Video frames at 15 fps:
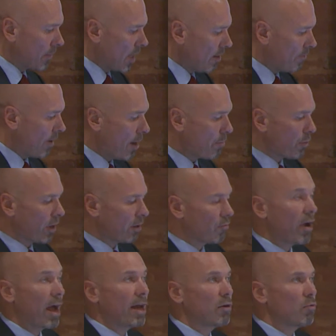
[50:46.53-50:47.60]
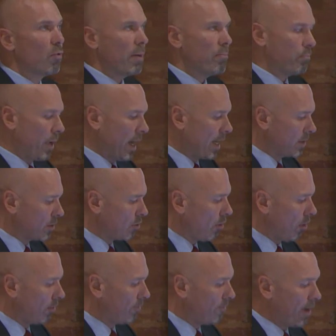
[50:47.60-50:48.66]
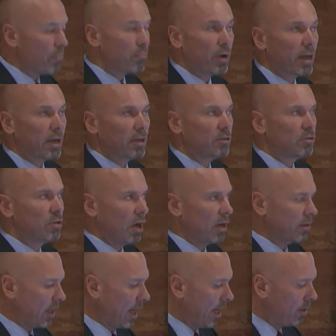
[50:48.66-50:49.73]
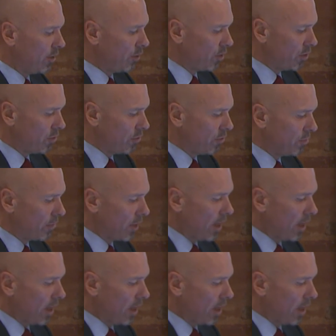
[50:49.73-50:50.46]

Fabric ran a web page called fabric.nu